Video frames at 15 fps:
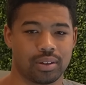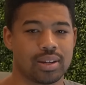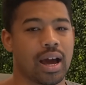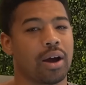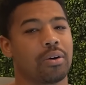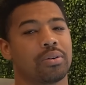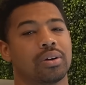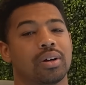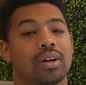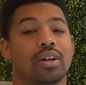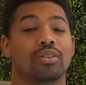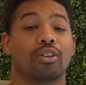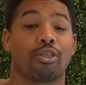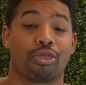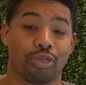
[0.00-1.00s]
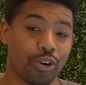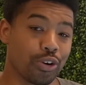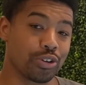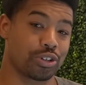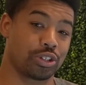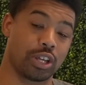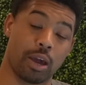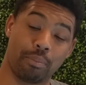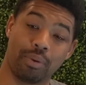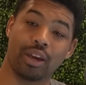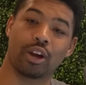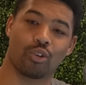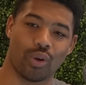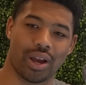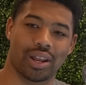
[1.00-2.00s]
Now, the third step
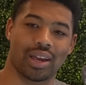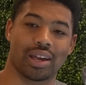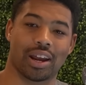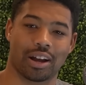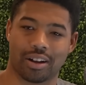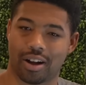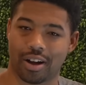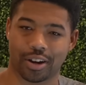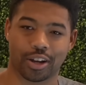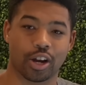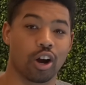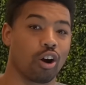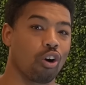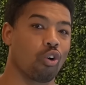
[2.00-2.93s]
in creating an iconic,